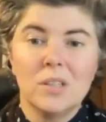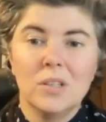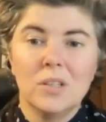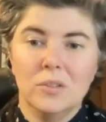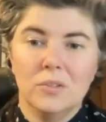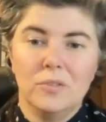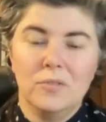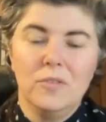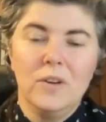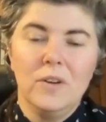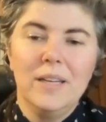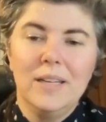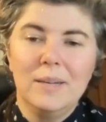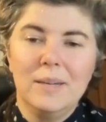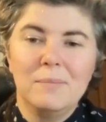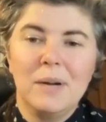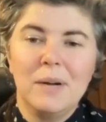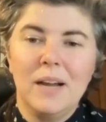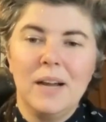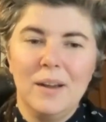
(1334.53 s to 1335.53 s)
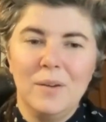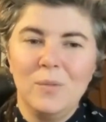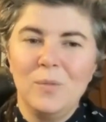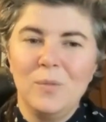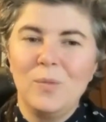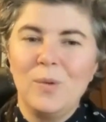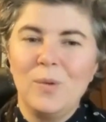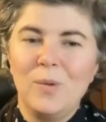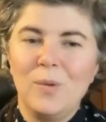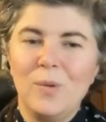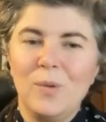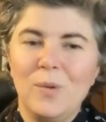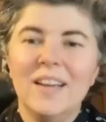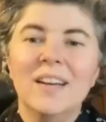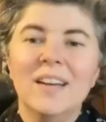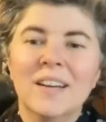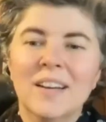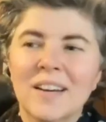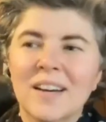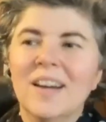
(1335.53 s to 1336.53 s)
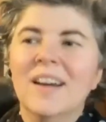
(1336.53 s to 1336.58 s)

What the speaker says: So finding my way